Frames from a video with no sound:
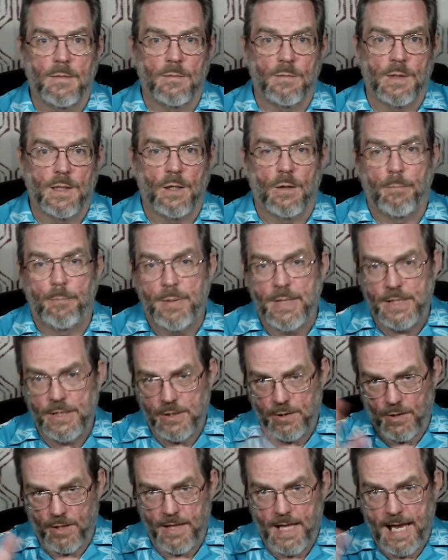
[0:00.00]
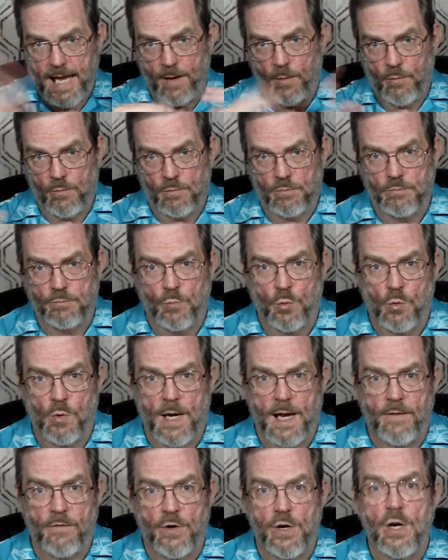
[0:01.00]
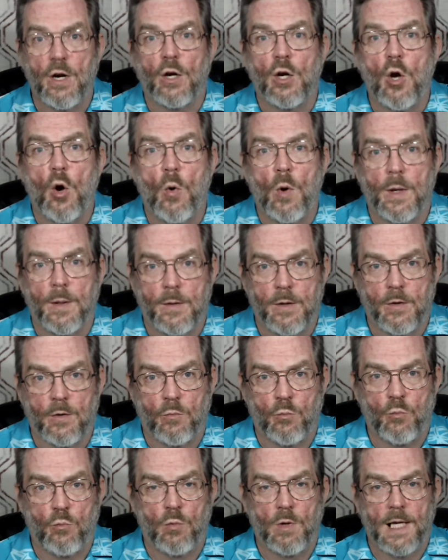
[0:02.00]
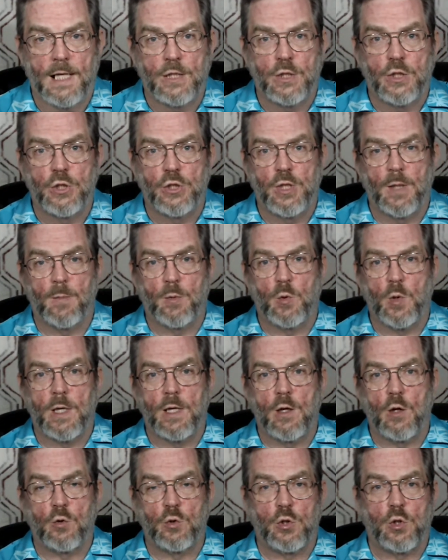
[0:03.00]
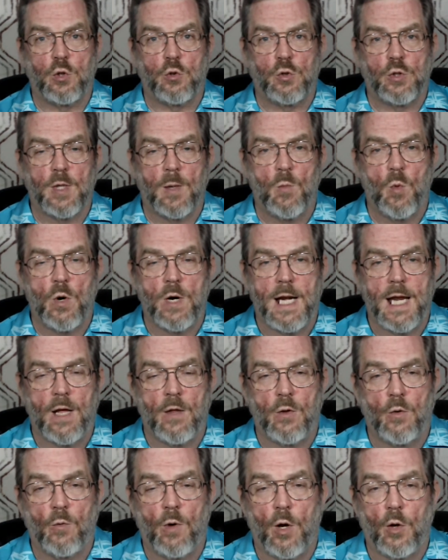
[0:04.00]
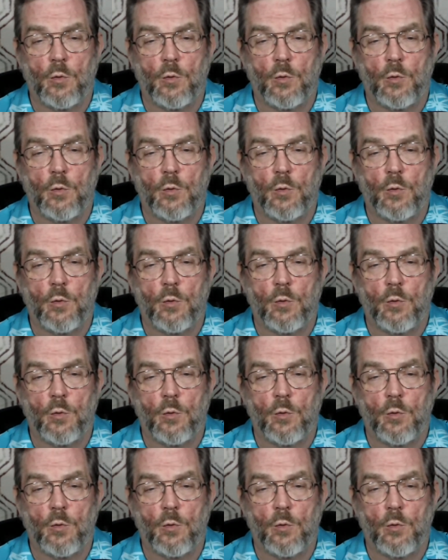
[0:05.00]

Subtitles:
peace on that. We'll have a go at the relationship between those two somewhere down the road.